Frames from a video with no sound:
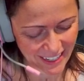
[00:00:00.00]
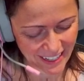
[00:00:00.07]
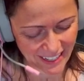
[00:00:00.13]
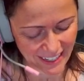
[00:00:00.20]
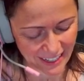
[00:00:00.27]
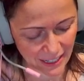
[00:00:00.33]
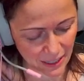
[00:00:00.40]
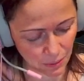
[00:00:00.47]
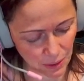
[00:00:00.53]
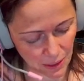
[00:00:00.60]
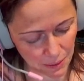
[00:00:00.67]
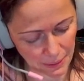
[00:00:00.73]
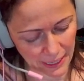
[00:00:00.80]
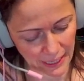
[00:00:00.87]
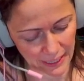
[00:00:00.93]
while
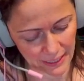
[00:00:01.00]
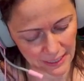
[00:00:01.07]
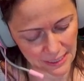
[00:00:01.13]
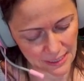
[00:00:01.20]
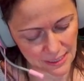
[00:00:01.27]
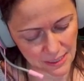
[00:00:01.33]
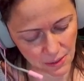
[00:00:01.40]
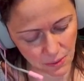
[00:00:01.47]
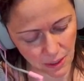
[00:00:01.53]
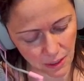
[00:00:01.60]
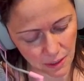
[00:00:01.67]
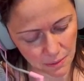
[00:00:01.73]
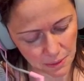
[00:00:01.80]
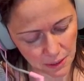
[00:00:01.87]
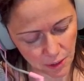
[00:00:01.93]
I'm at it. So
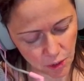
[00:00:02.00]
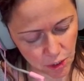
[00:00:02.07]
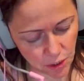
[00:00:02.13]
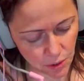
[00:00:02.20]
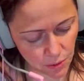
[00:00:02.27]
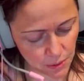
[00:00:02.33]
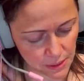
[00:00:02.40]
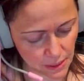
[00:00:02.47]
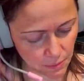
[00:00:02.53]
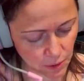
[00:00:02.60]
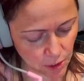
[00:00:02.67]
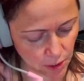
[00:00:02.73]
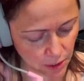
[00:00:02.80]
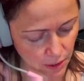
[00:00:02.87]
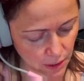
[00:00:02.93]
all I'm going to do is I'm going
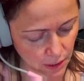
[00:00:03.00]
to